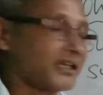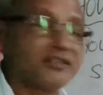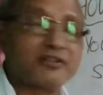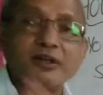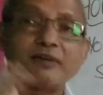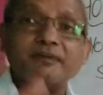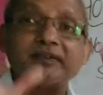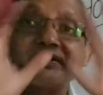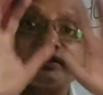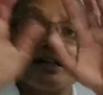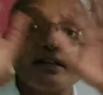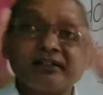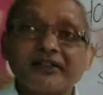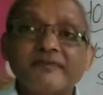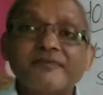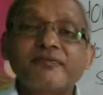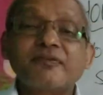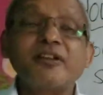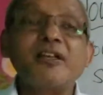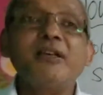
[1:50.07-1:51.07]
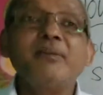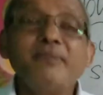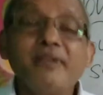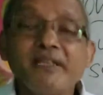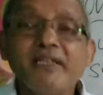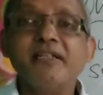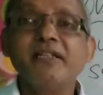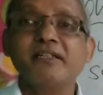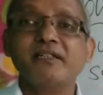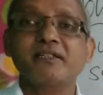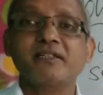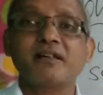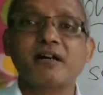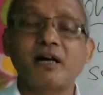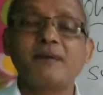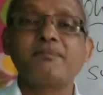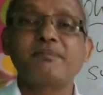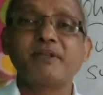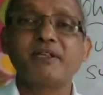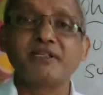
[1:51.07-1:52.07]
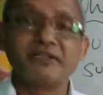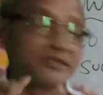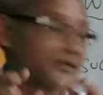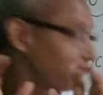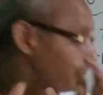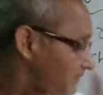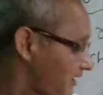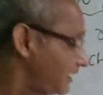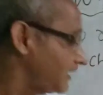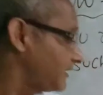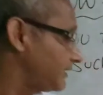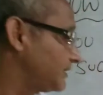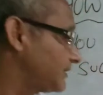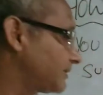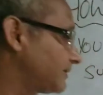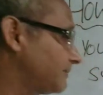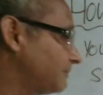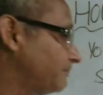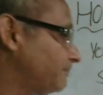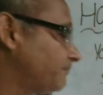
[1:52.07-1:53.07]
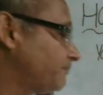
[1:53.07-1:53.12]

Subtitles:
and you have started framing it up in your mind.